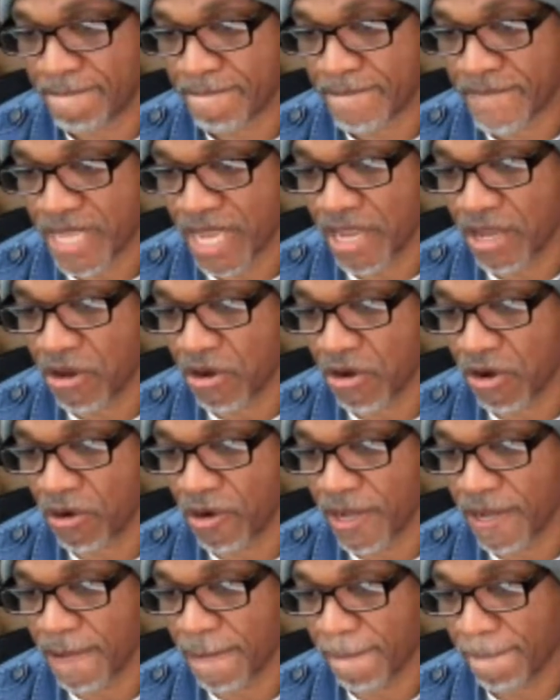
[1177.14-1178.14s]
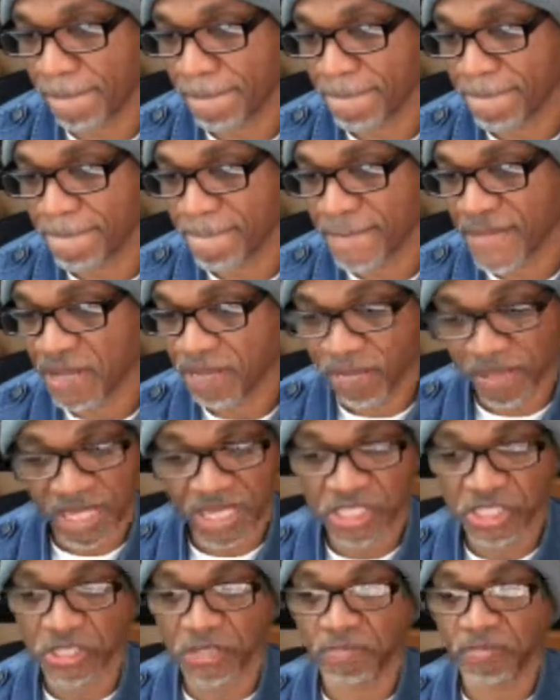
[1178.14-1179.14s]
Hey, Cora.
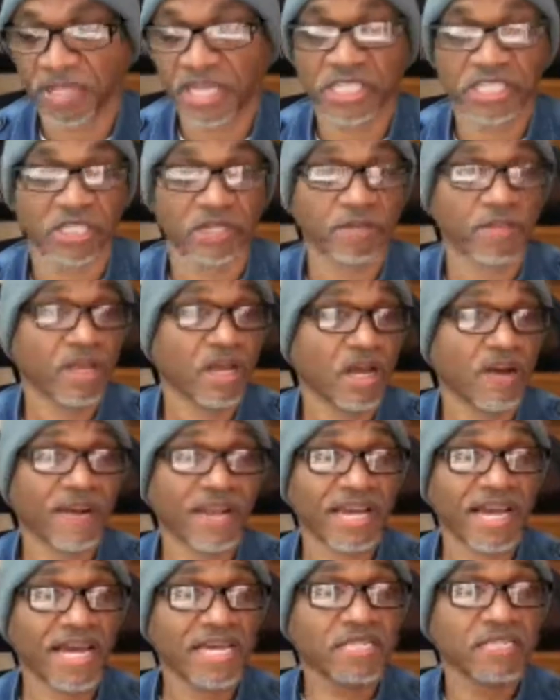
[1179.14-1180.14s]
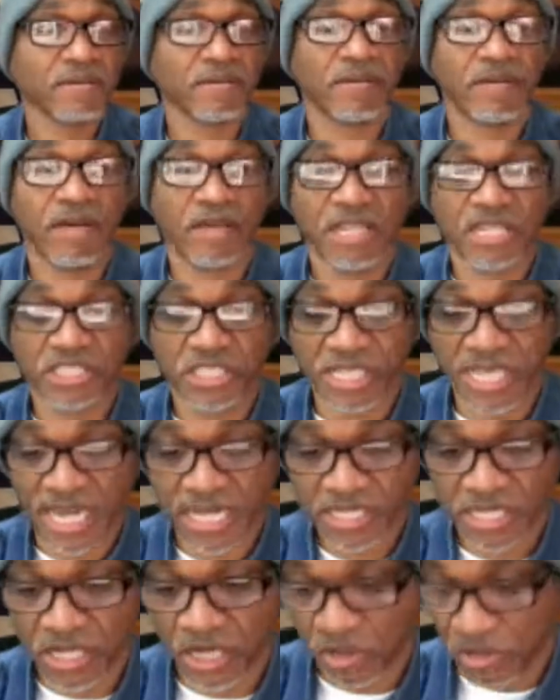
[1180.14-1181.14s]
Pleasure. All right, guys. I'll let you
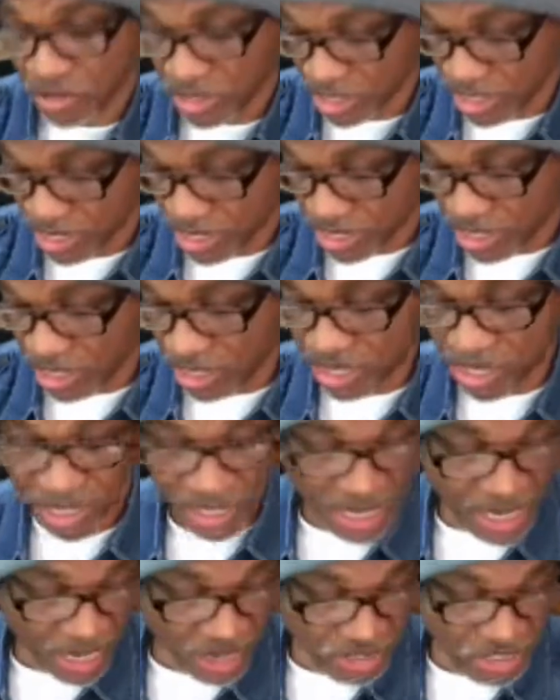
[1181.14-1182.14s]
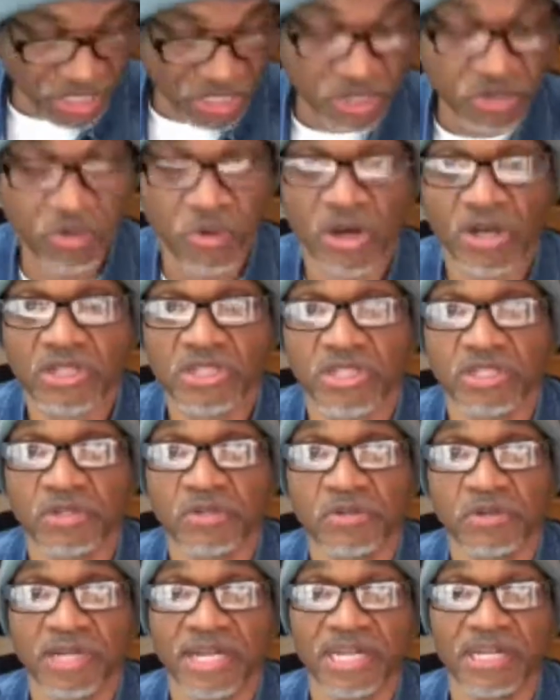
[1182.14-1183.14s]
guys go. And I'll see you all
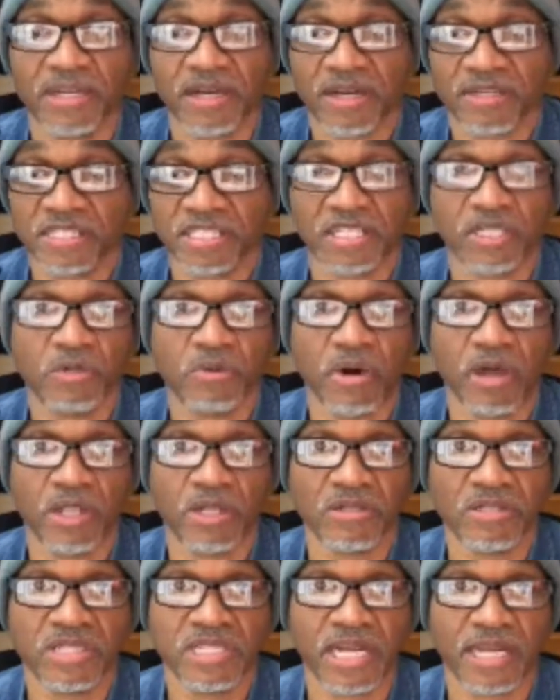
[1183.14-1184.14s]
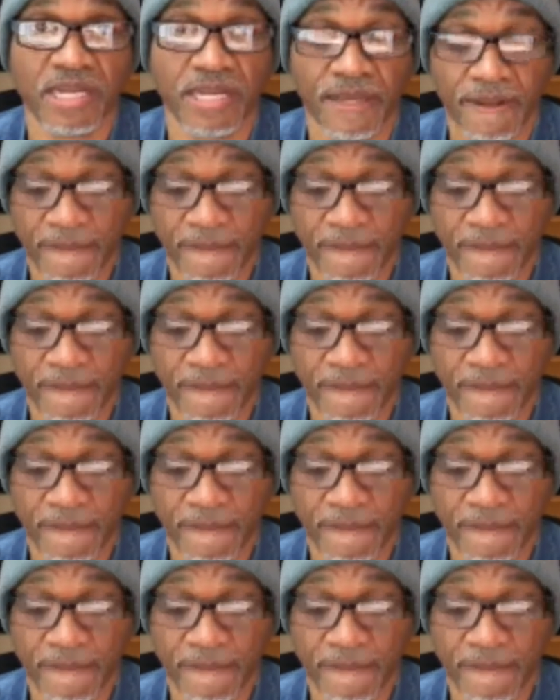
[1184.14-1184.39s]
soon, and I'll see you all on Sunday.